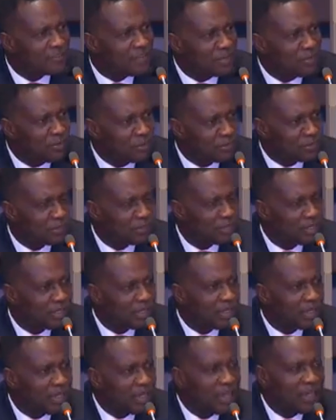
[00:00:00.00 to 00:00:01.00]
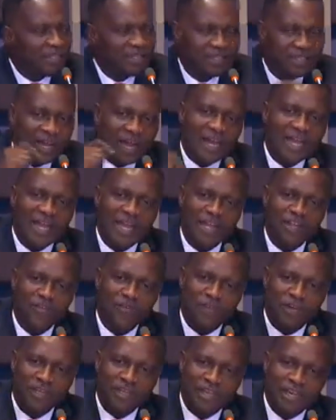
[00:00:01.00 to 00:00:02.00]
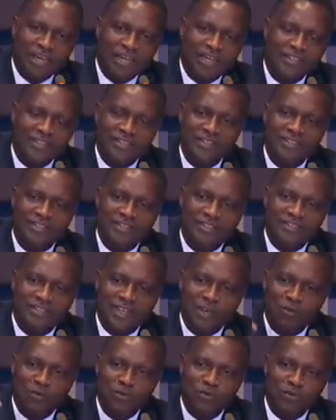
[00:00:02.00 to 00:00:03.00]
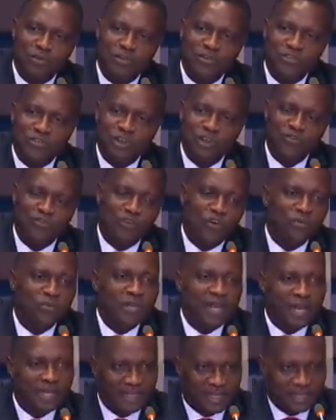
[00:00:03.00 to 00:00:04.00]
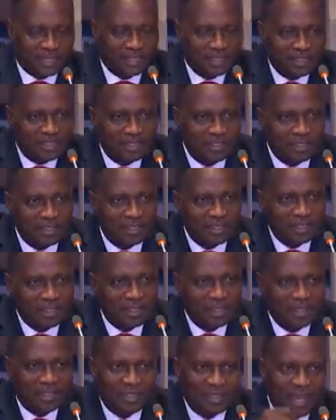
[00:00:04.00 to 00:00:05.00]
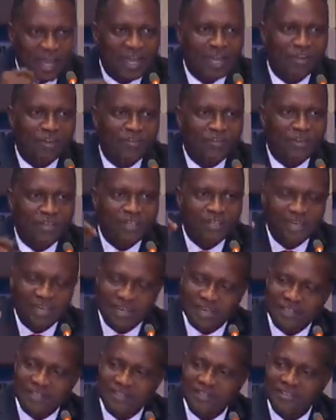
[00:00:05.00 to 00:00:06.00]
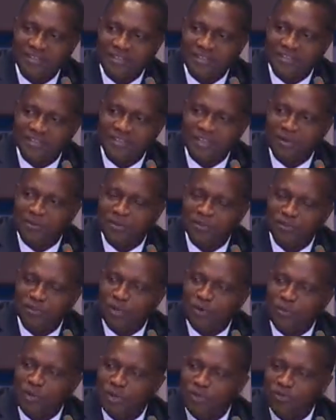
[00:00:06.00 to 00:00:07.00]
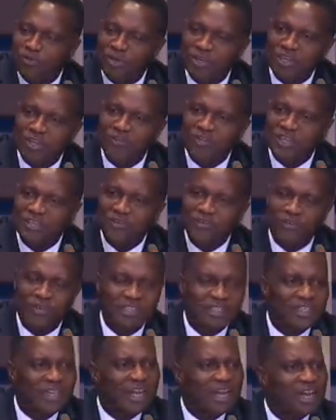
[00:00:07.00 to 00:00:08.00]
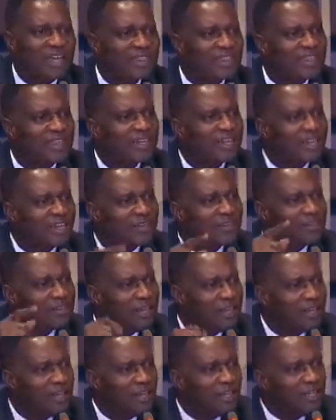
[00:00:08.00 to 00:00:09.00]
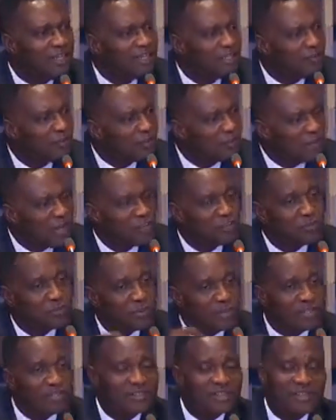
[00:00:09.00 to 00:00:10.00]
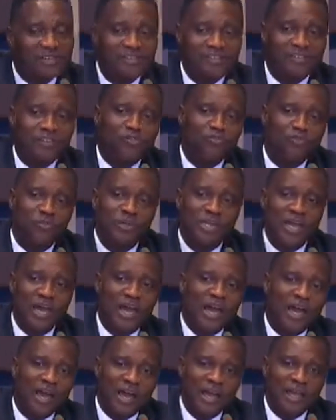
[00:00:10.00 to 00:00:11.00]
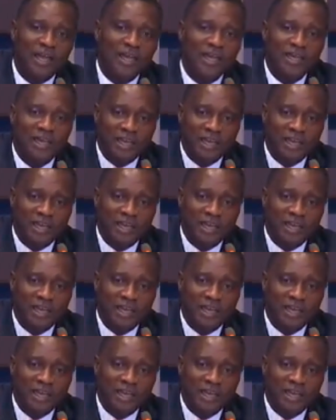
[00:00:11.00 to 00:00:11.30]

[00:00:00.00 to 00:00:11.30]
ever known. That kind of education system will not transform Ghana. That kind of education system is not going to give us critical thinking individuals, especially since we are